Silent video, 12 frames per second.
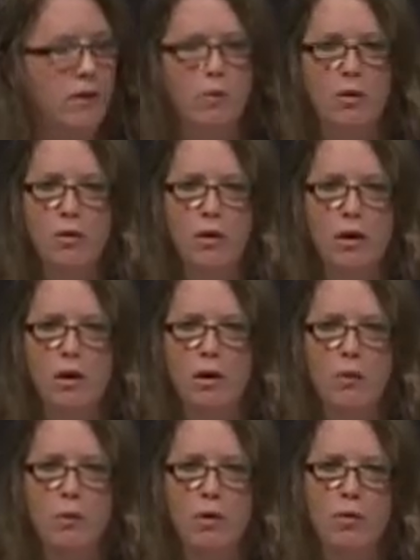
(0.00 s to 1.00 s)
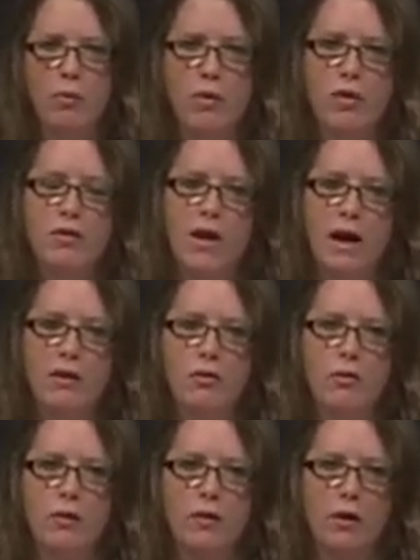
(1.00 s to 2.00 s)
with the
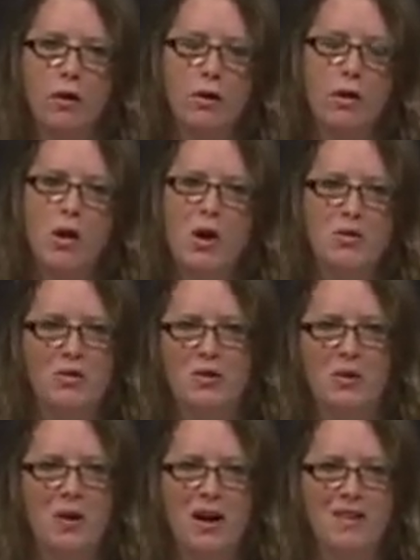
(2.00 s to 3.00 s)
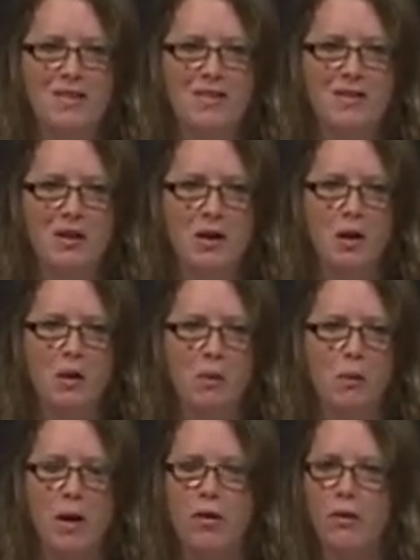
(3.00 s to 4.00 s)
texts that are close to us,
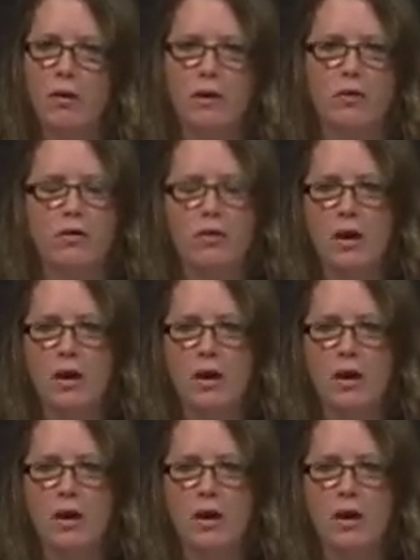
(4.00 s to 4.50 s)
whether it's,